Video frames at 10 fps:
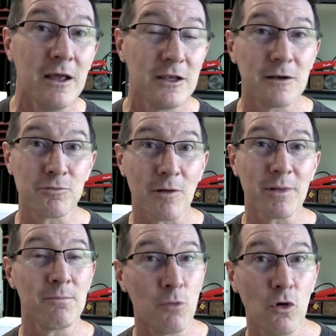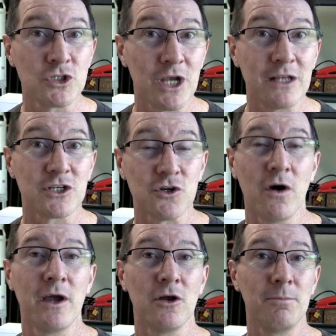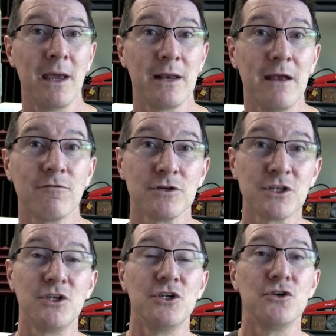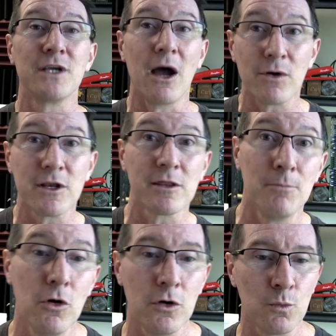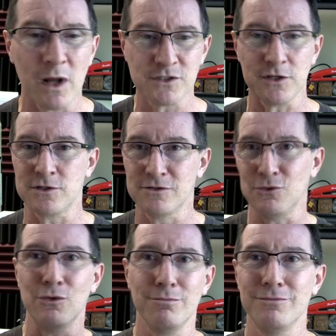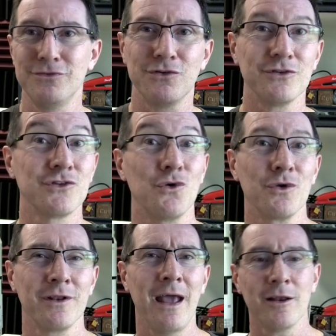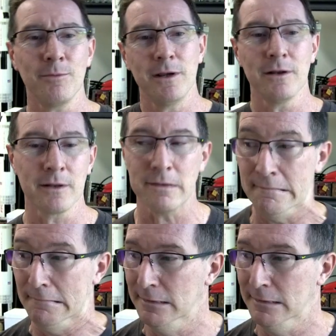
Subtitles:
You'd probably have more chance of dying on Mount Everest than you do going to the moon once it's all sort of sorted out a bit. I don't know.